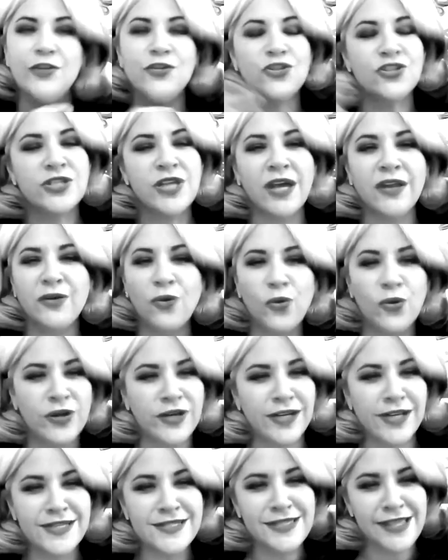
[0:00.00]
Just kind of
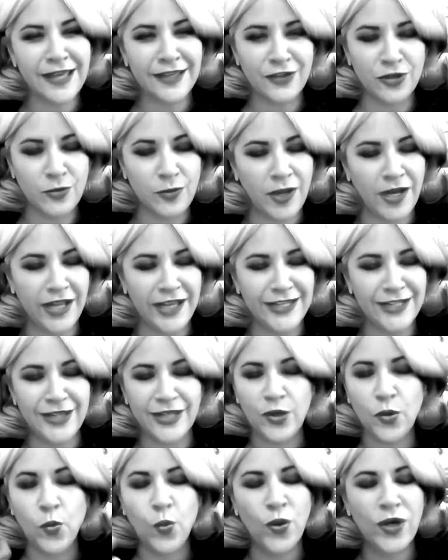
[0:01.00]
organize that in your mind.
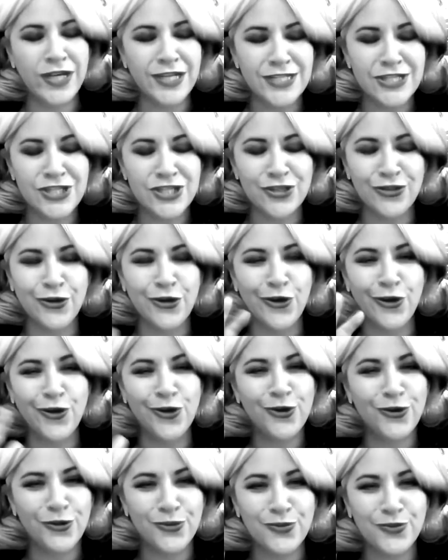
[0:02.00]
Like, what is
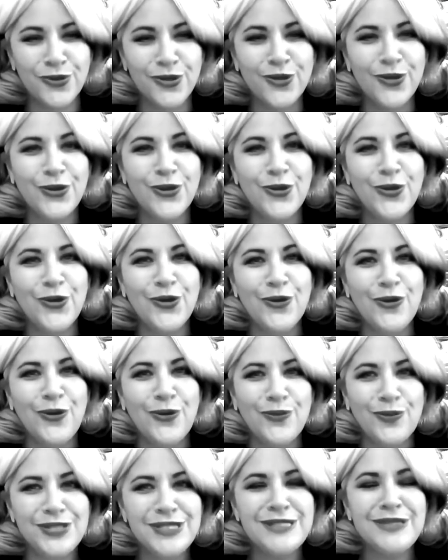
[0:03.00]
your,
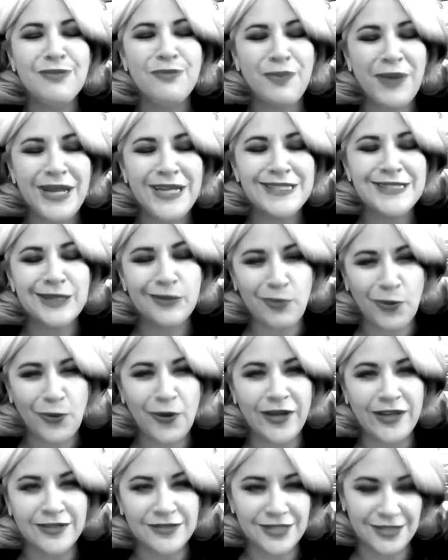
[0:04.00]
what's the basic
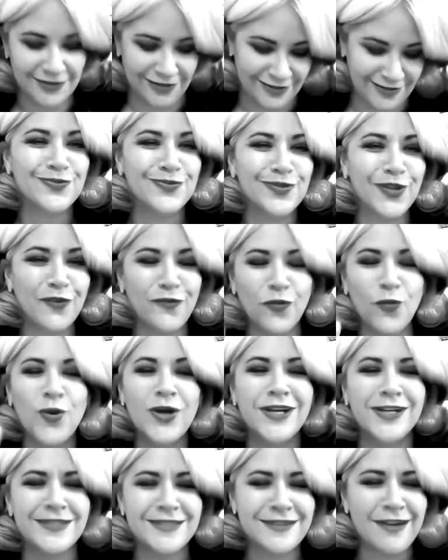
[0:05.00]
point of
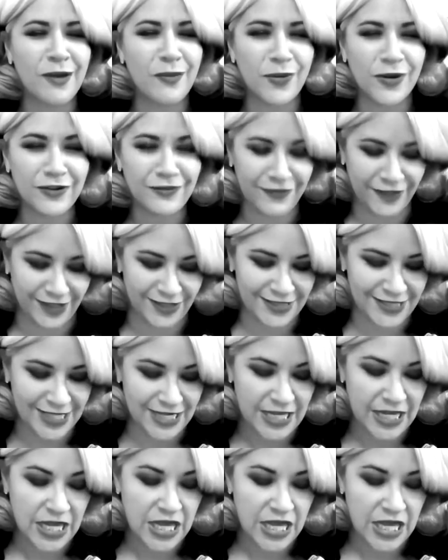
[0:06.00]
what is not perfect?